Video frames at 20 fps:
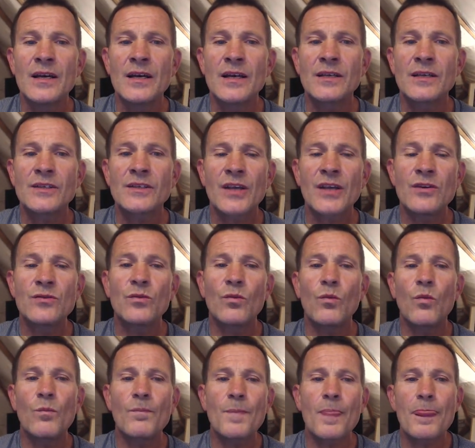So
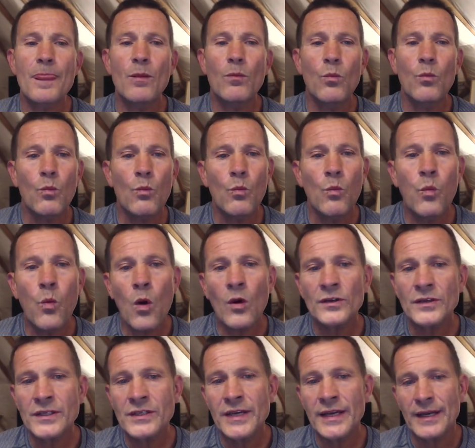what
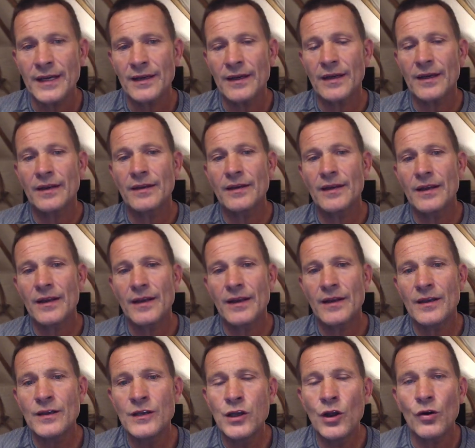does it
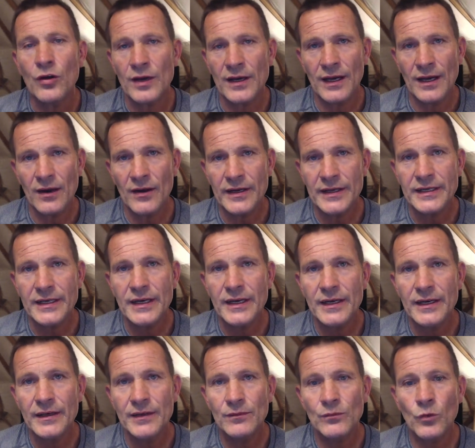look like?
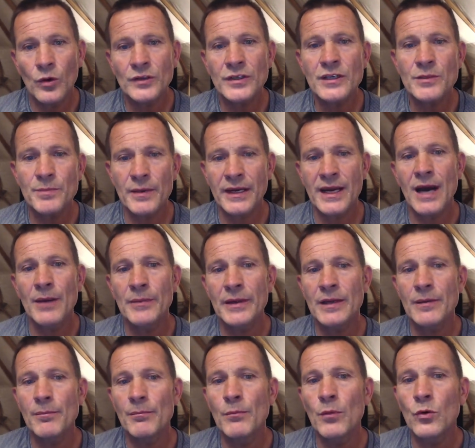What does
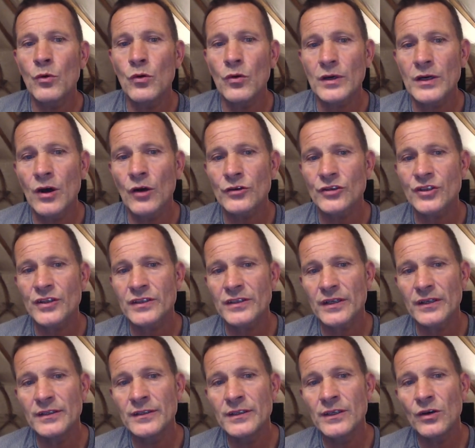becoming more conscious
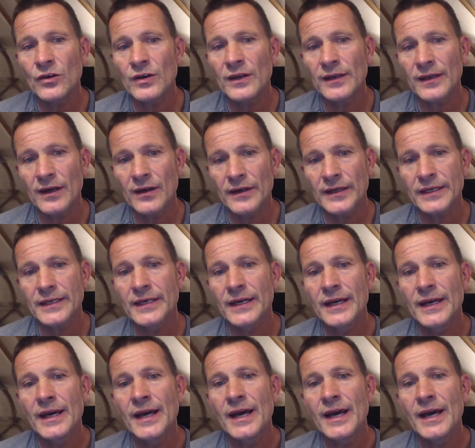look like?